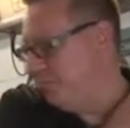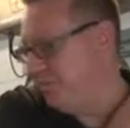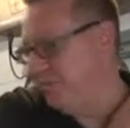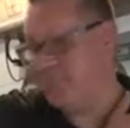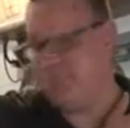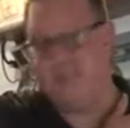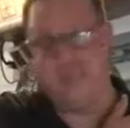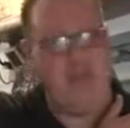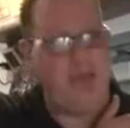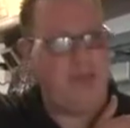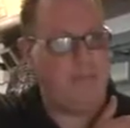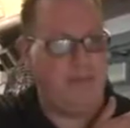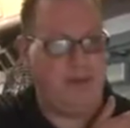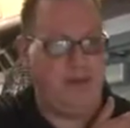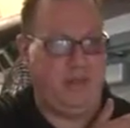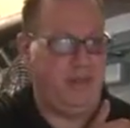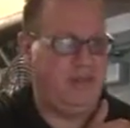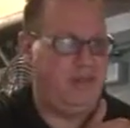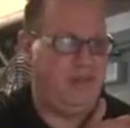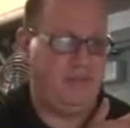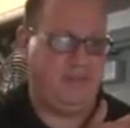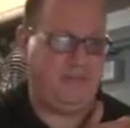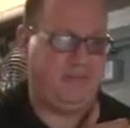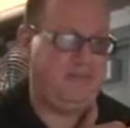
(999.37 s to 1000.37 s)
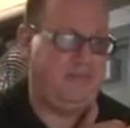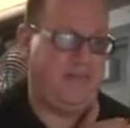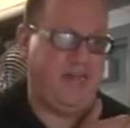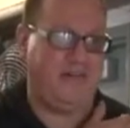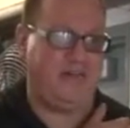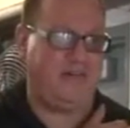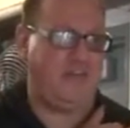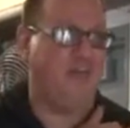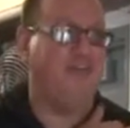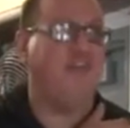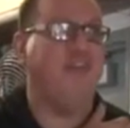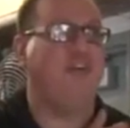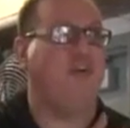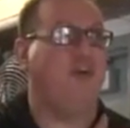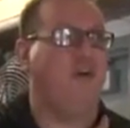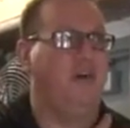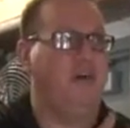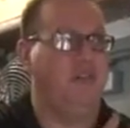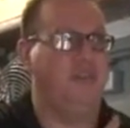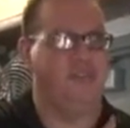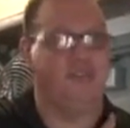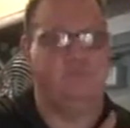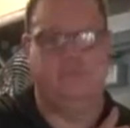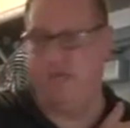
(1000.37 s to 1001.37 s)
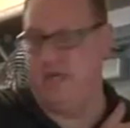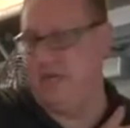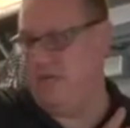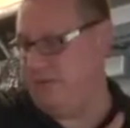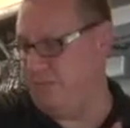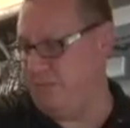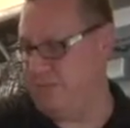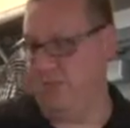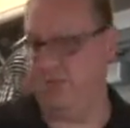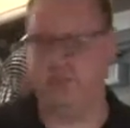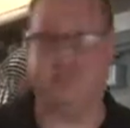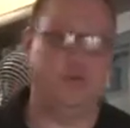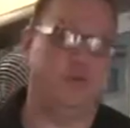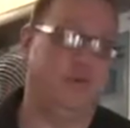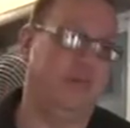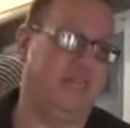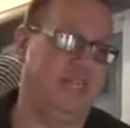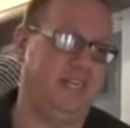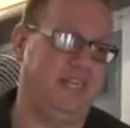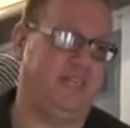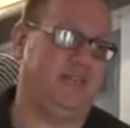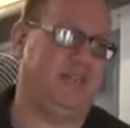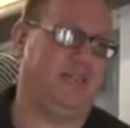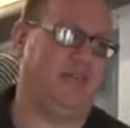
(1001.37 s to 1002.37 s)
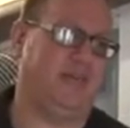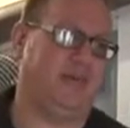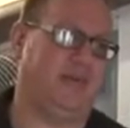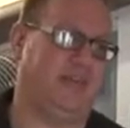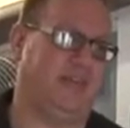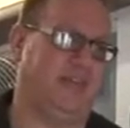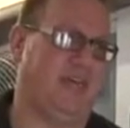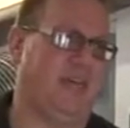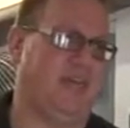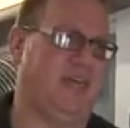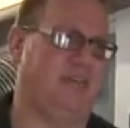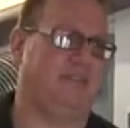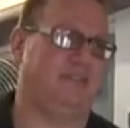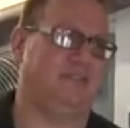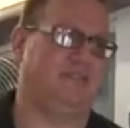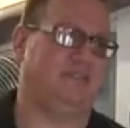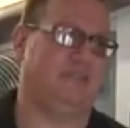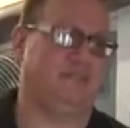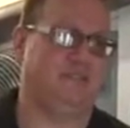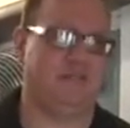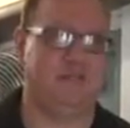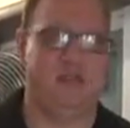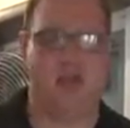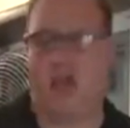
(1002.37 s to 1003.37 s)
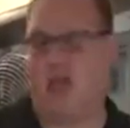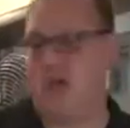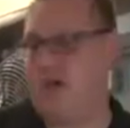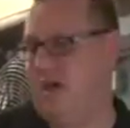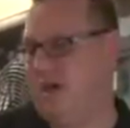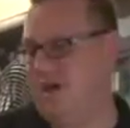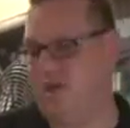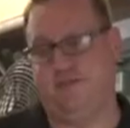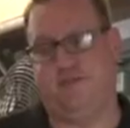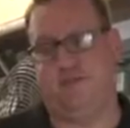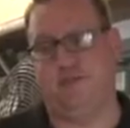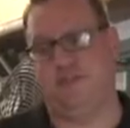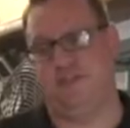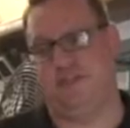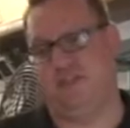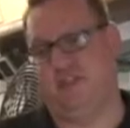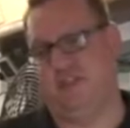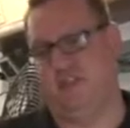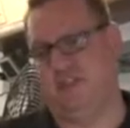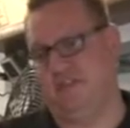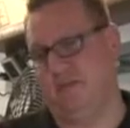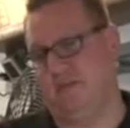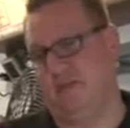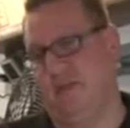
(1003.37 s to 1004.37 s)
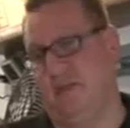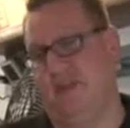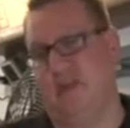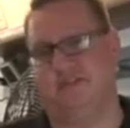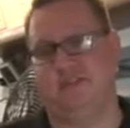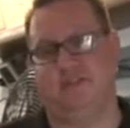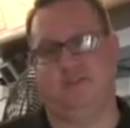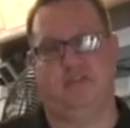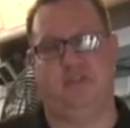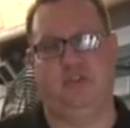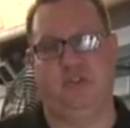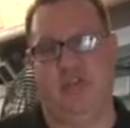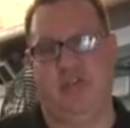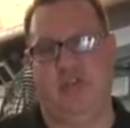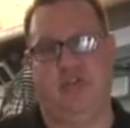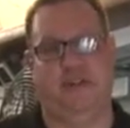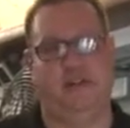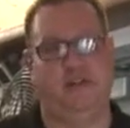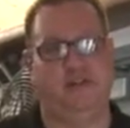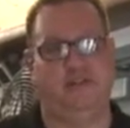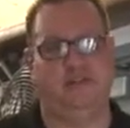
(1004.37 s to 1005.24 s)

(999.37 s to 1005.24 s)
things happen, and it's not their fault. But so we need to think about that, and that's unfortunately somebody has to do that.